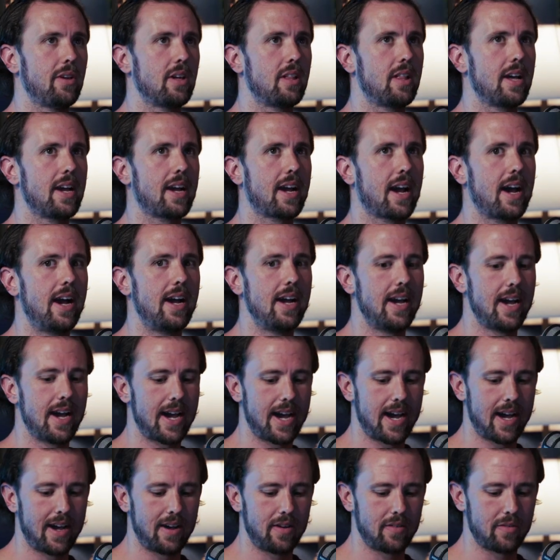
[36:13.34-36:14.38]
feel like I
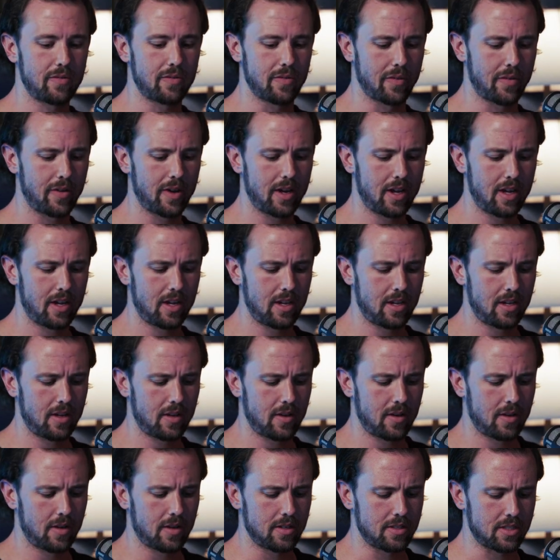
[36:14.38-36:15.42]
have
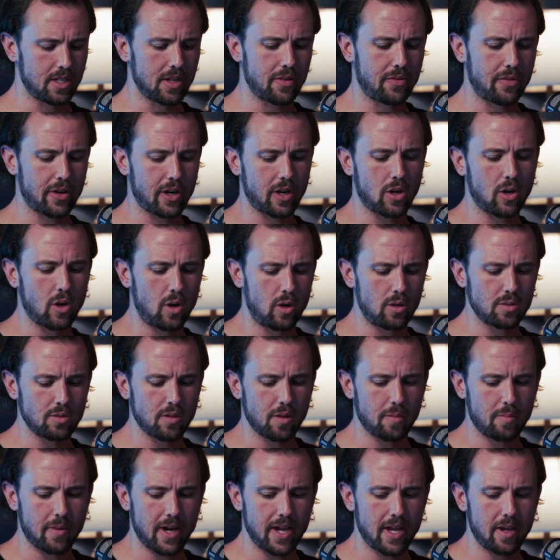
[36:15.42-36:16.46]
different goals
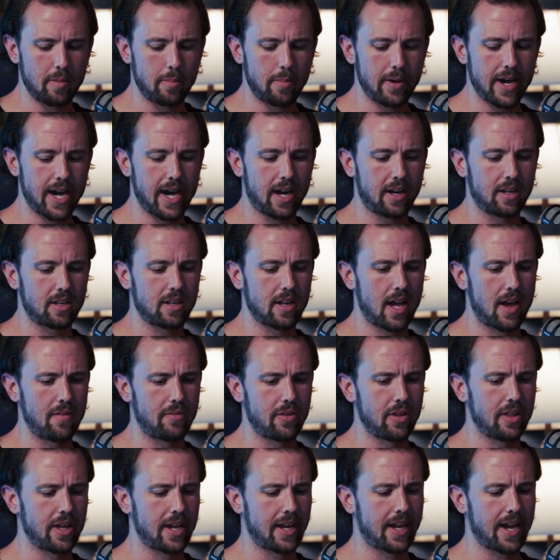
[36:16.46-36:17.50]
with my impact. I
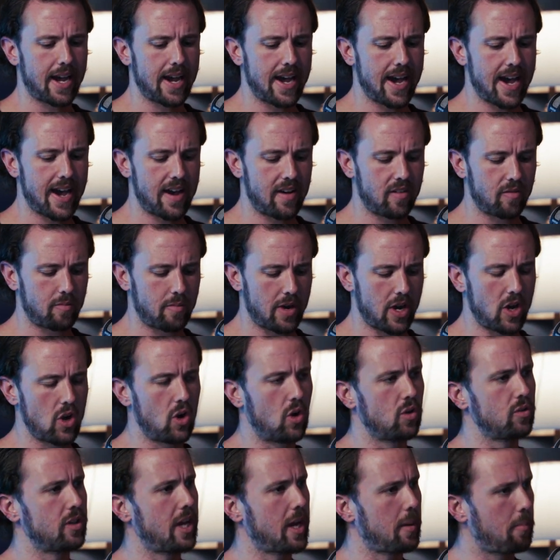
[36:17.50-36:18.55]
feel like I have my
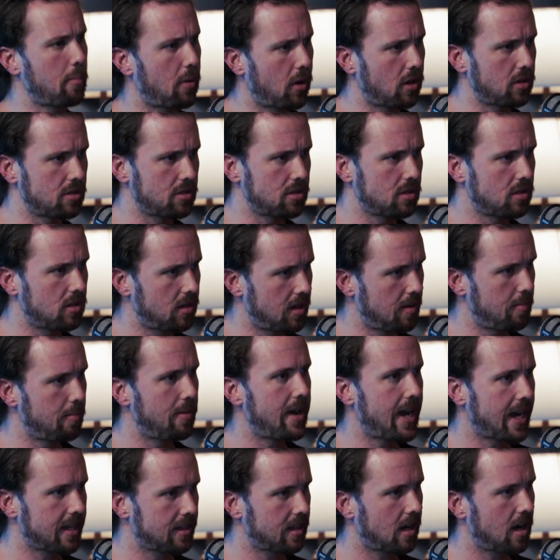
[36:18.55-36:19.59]
own like personal
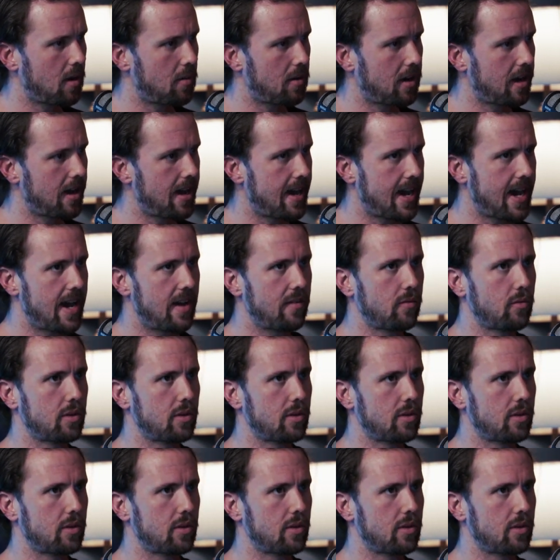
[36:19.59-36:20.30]
impact that I want to have,